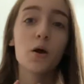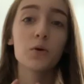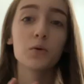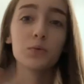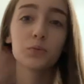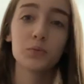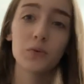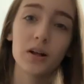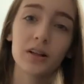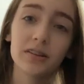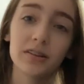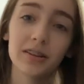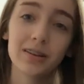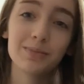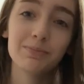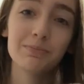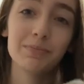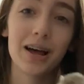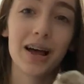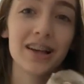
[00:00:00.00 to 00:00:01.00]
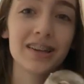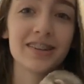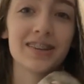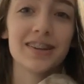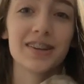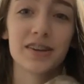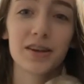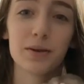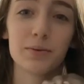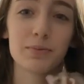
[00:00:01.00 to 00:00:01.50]
Welcome back
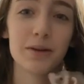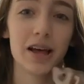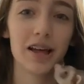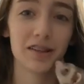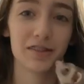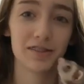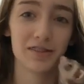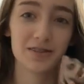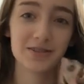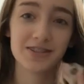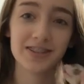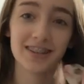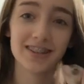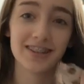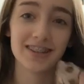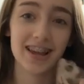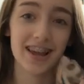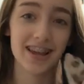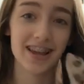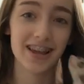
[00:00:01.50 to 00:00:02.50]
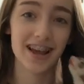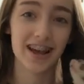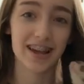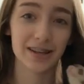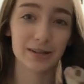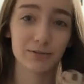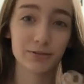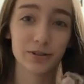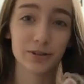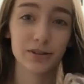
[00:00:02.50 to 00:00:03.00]
Dingo Pack. So today
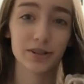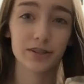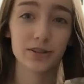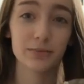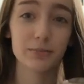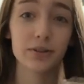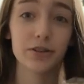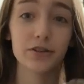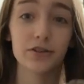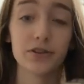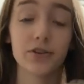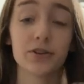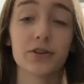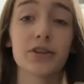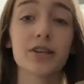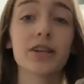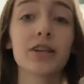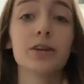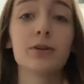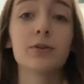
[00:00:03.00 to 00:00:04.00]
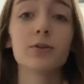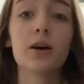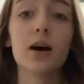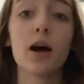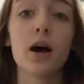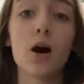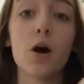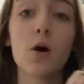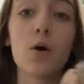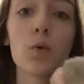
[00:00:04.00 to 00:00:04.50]
I'm going to be showing you
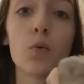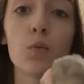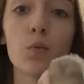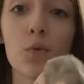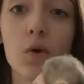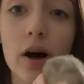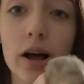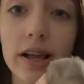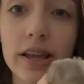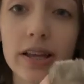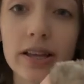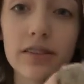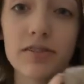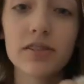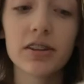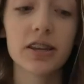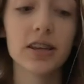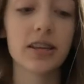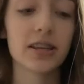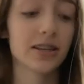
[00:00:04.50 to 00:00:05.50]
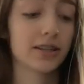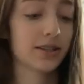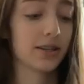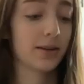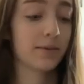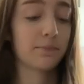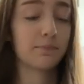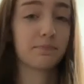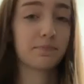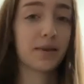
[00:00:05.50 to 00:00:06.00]
what is in
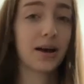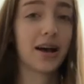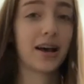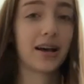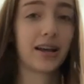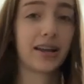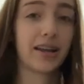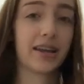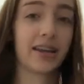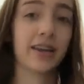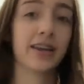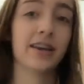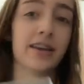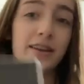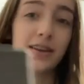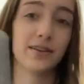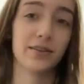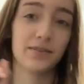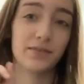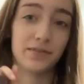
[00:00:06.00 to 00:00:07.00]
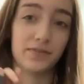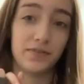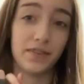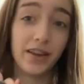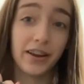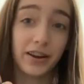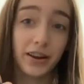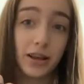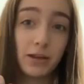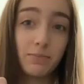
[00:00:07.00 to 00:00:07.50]
my
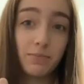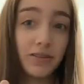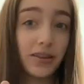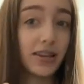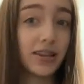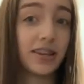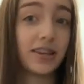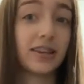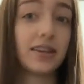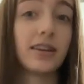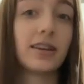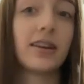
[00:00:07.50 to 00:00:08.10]
ferret bin.